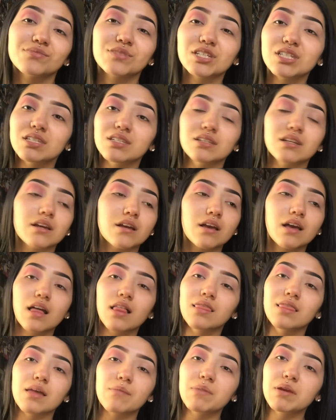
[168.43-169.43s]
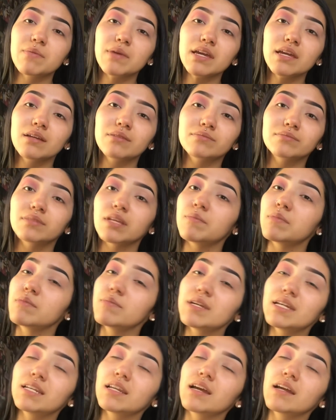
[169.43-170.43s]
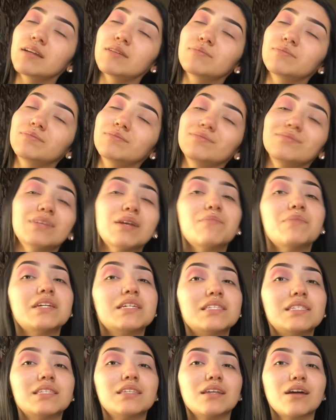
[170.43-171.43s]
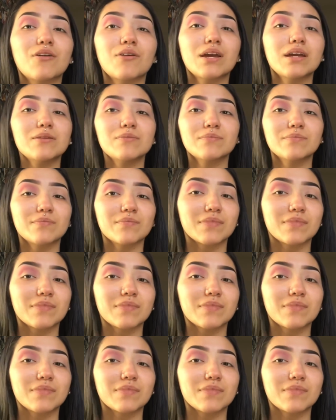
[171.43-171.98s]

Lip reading: just let me be and die in peace, okay?